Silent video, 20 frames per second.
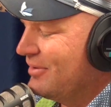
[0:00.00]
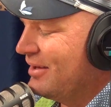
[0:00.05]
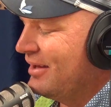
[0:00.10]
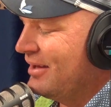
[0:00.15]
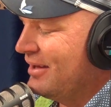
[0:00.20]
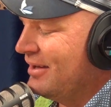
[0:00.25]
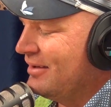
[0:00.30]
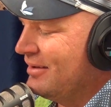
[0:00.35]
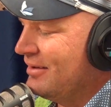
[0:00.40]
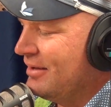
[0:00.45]

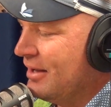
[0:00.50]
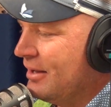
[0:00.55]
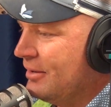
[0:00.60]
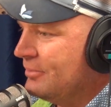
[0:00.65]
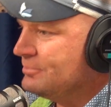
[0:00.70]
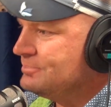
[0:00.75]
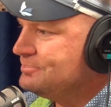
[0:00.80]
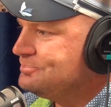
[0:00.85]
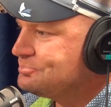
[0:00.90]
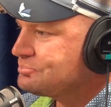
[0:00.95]
And
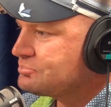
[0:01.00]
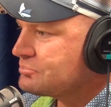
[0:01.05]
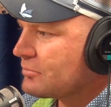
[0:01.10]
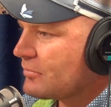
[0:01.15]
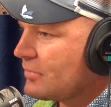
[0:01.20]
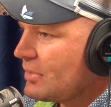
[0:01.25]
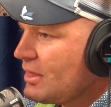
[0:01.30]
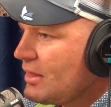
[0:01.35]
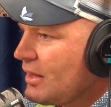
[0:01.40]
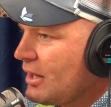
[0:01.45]

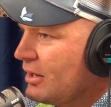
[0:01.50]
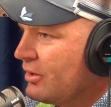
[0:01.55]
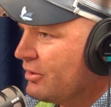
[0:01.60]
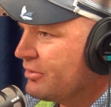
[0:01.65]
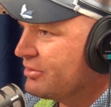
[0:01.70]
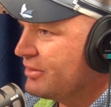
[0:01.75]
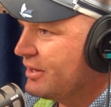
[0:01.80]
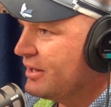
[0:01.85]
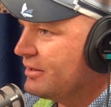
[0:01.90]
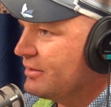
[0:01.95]
I
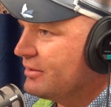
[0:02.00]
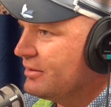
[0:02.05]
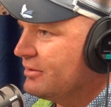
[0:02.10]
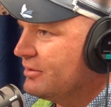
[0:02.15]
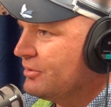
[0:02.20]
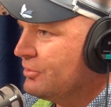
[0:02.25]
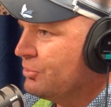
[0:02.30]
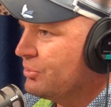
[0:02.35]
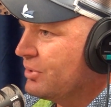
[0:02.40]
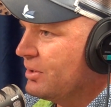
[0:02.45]
think
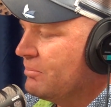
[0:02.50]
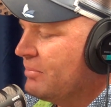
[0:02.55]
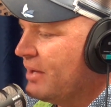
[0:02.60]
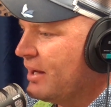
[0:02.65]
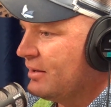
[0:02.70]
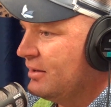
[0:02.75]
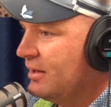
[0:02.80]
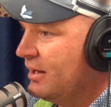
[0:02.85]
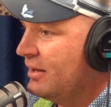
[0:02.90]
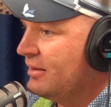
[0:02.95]
looking
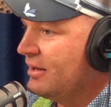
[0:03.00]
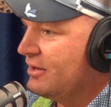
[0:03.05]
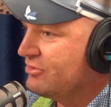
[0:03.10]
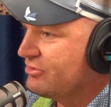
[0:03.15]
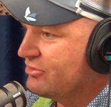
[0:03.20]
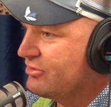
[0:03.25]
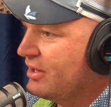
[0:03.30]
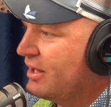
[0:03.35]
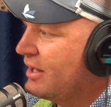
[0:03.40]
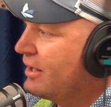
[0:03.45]
back now,
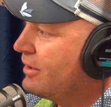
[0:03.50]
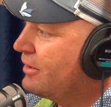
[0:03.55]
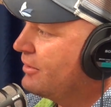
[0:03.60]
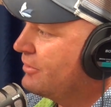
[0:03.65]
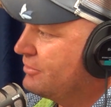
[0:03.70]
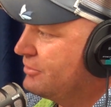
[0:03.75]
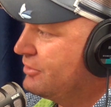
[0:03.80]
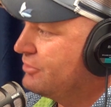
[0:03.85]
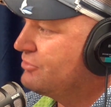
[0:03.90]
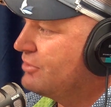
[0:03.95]
that's how
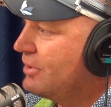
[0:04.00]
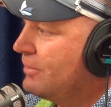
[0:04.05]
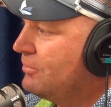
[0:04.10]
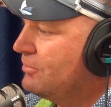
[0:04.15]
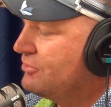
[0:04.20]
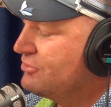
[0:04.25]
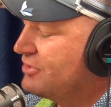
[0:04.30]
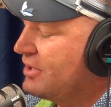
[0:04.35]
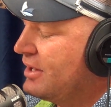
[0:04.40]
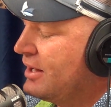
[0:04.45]
the trouble
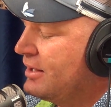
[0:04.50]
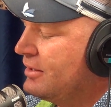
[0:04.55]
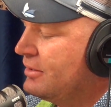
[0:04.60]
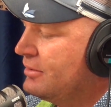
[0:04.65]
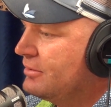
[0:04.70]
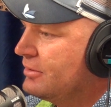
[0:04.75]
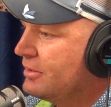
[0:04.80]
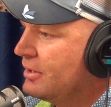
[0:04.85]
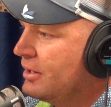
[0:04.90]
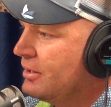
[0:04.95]

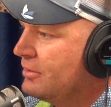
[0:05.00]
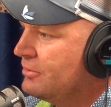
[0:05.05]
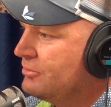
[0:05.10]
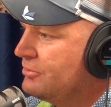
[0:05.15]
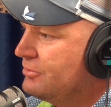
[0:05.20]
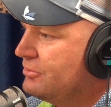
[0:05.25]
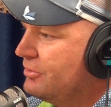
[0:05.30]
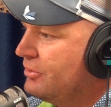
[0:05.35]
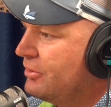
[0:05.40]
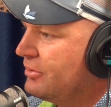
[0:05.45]
started.
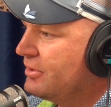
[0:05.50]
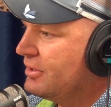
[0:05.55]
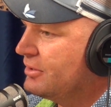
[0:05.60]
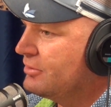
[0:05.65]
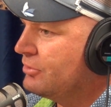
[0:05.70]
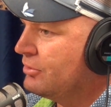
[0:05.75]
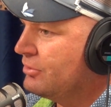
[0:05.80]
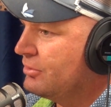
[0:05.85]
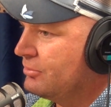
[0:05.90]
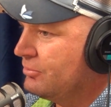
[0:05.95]
I think
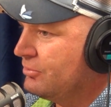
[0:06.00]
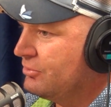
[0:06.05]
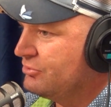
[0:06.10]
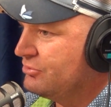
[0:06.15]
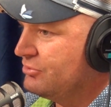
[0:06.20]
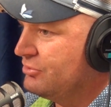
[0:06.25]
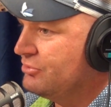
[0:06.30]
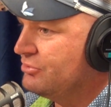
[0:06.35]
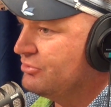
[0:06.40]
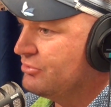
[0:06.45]
Dolly was
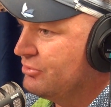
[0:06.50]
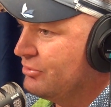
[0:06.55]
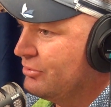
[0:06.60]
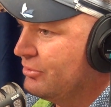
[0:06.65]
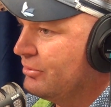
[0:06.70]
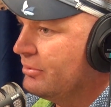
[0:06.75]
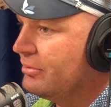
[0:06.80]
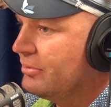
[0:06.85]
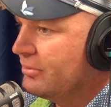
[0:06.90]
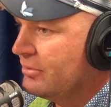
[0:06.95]
used to